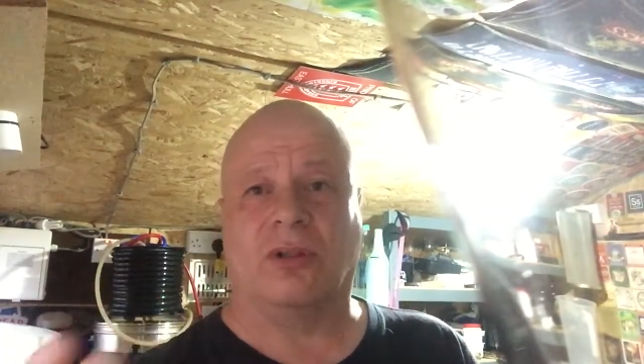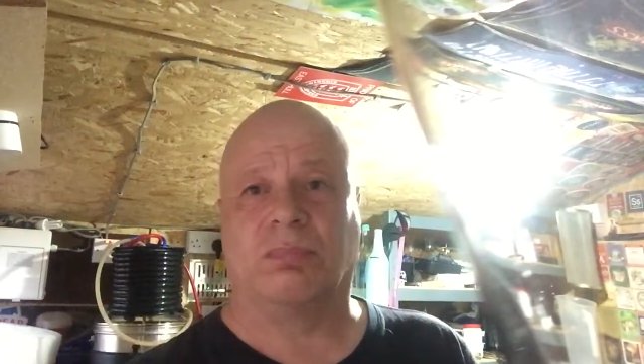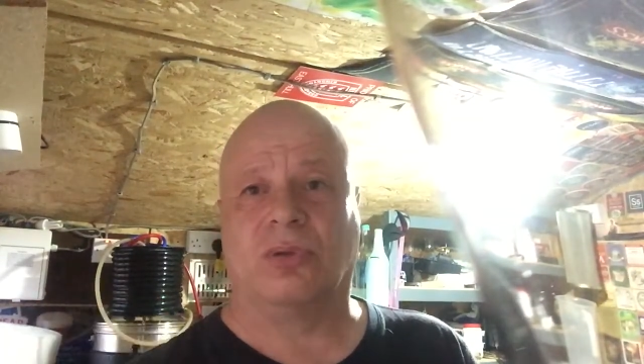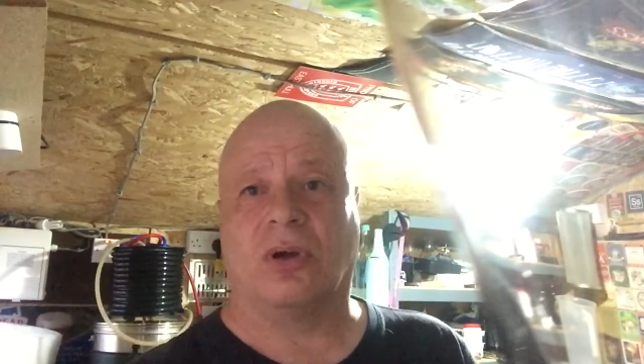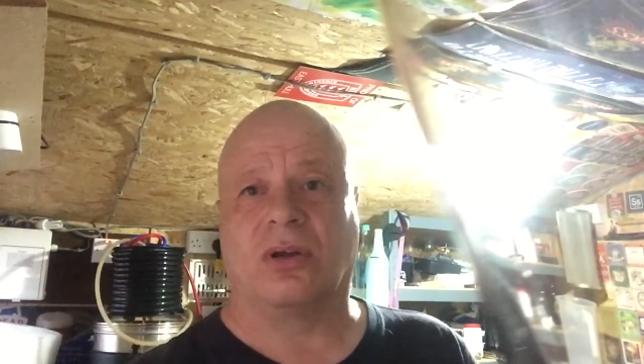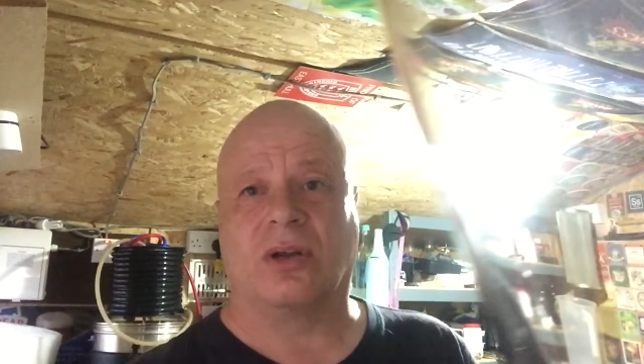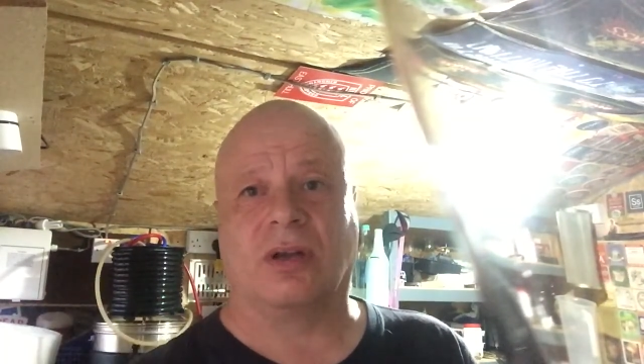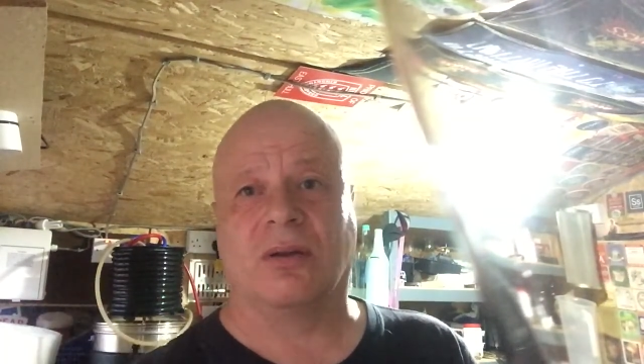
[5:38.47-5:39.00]

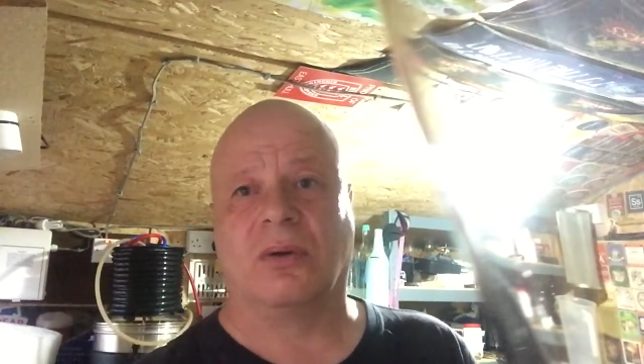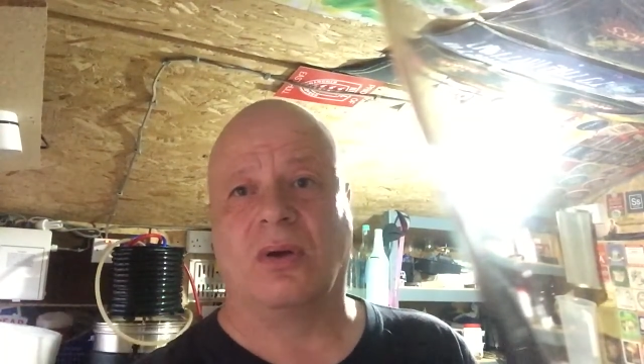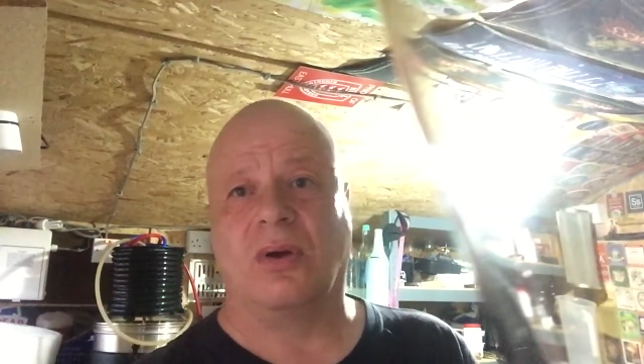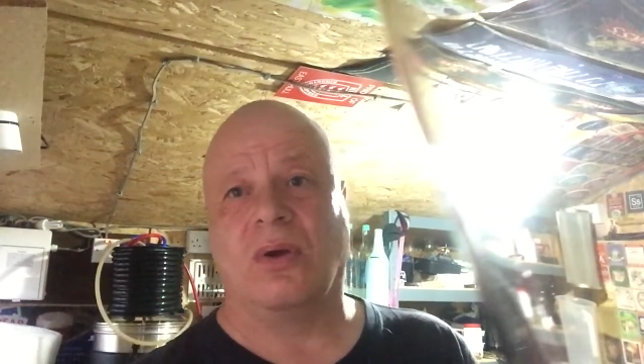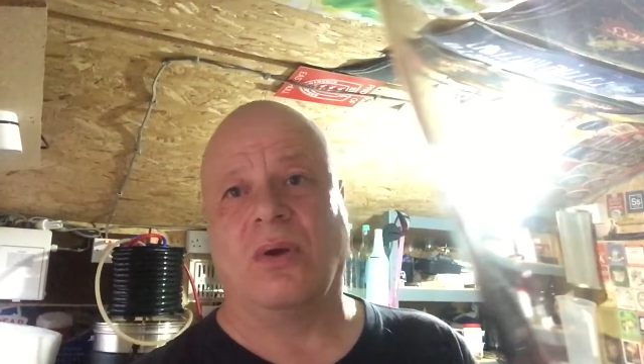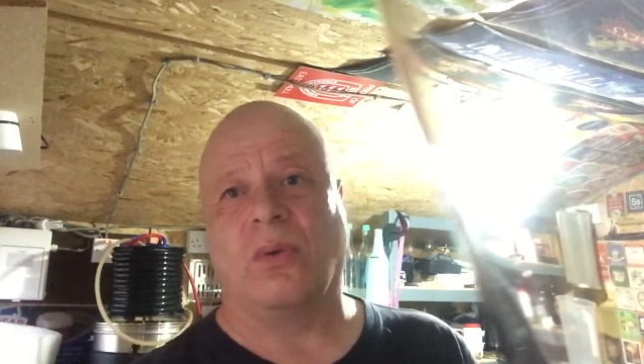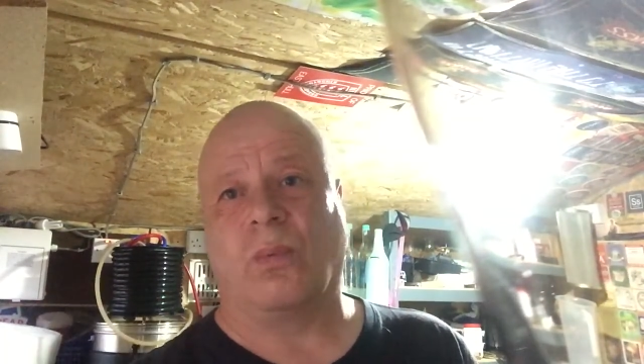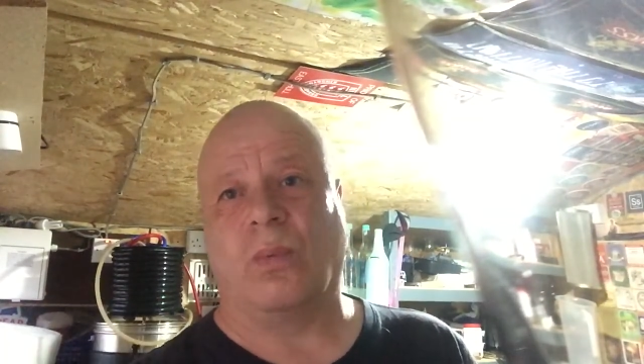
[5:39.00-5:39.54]
blown on
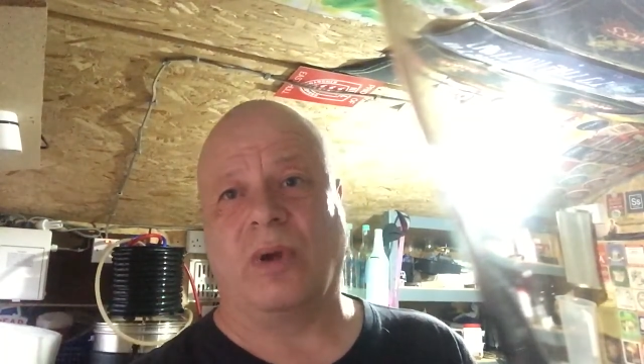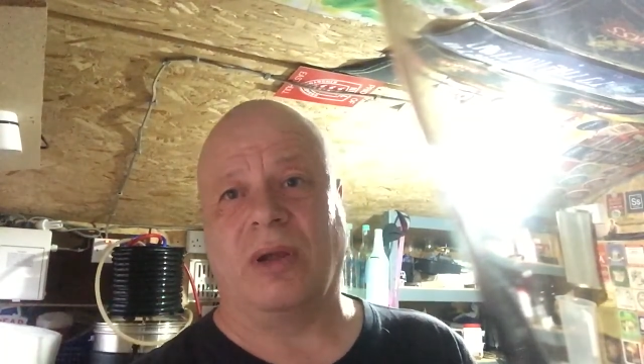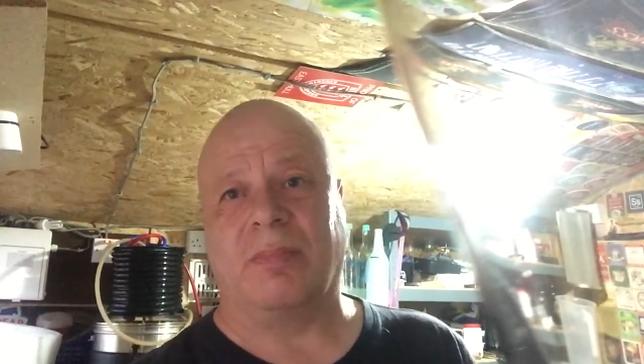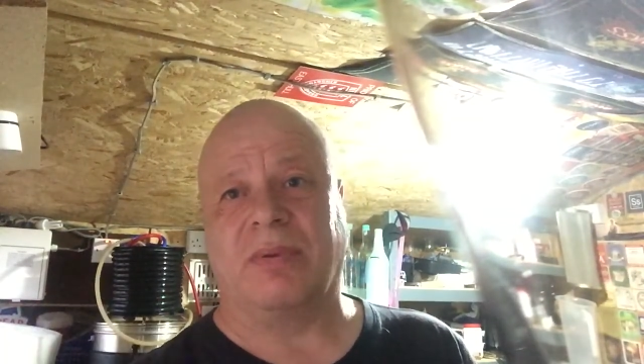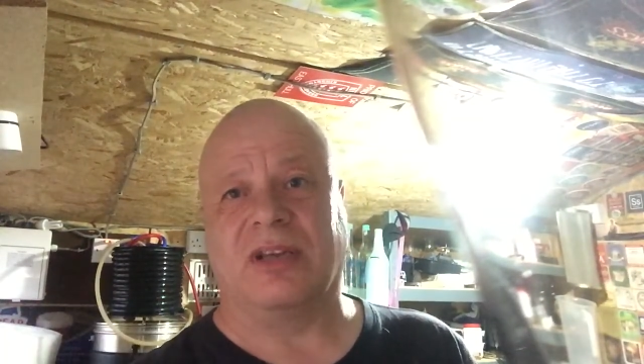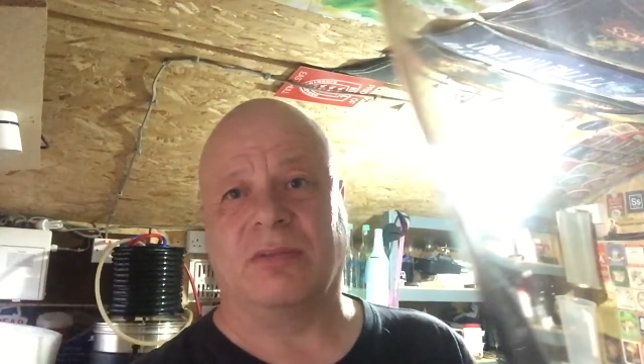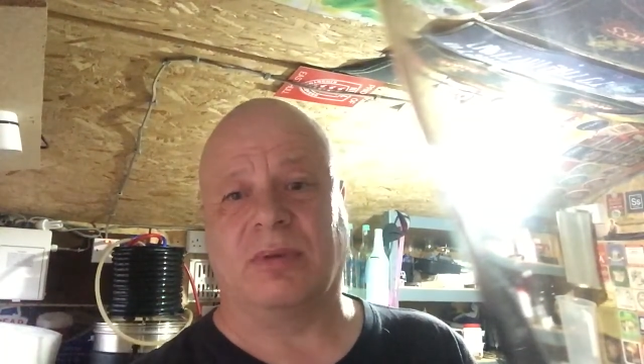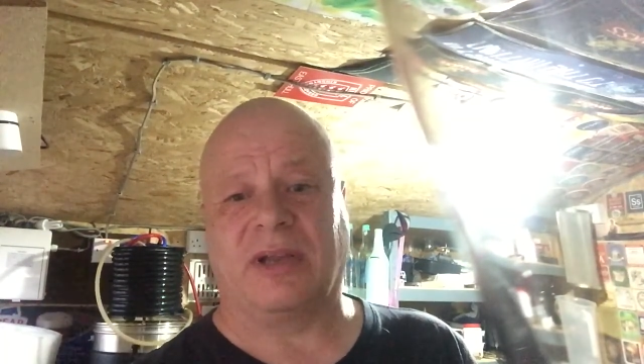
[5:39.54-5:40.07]
wheat
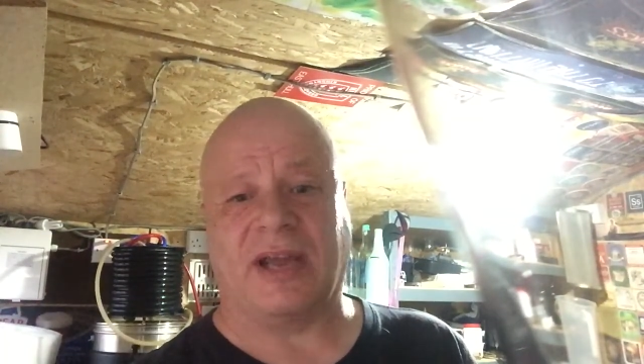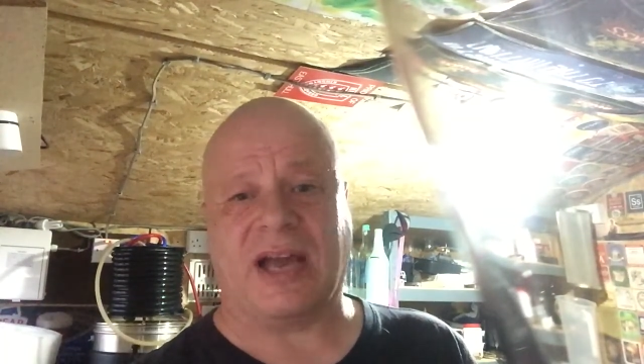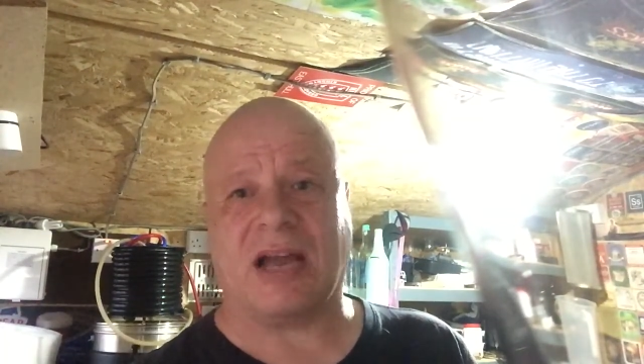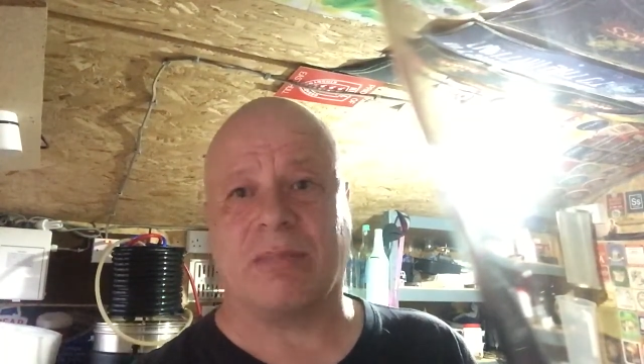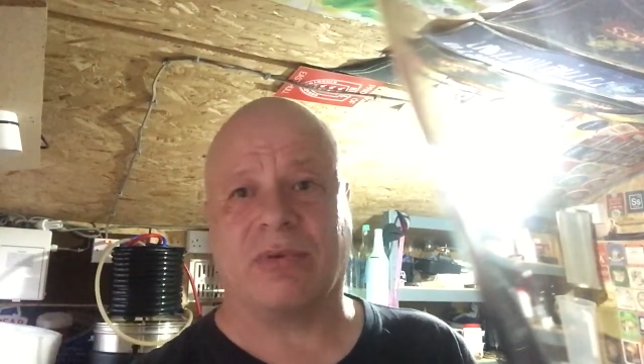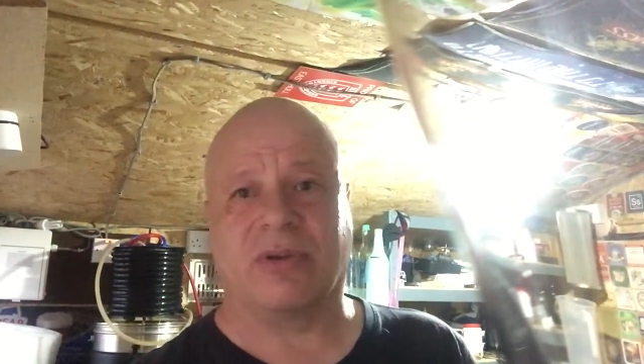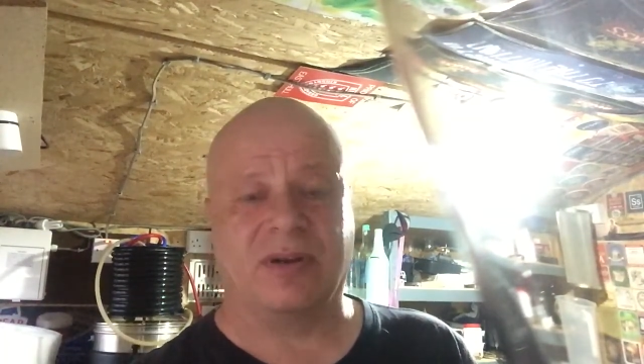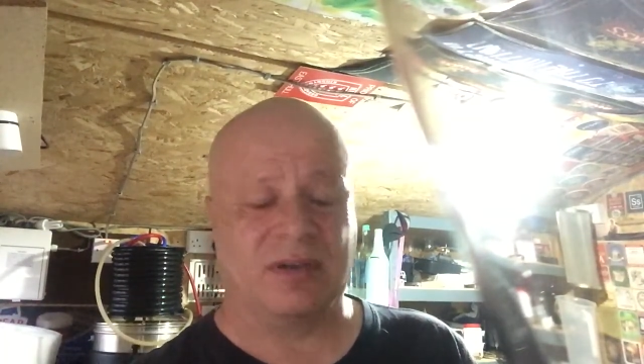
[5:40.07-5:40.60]
beer, but a
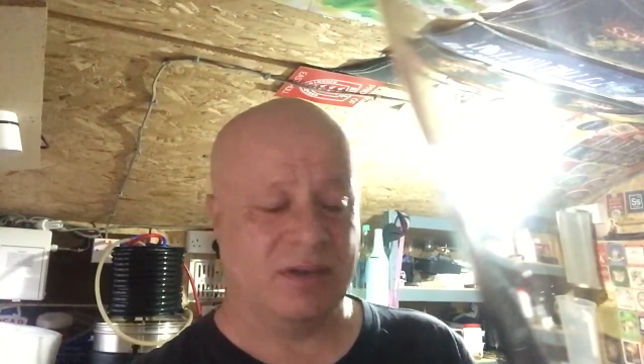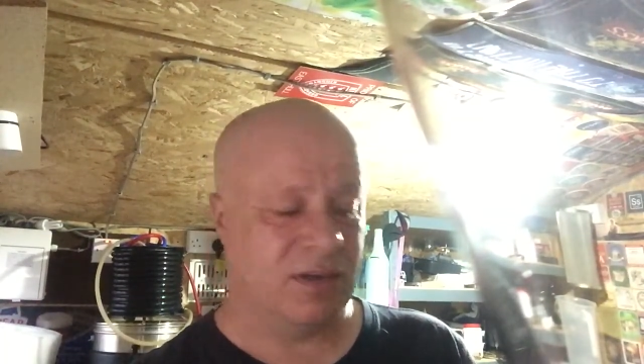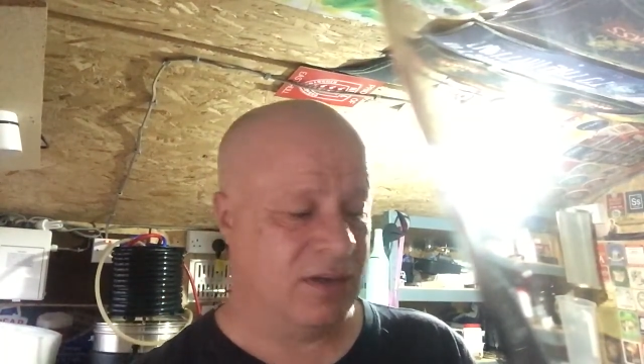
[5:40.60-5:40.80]
hybrid.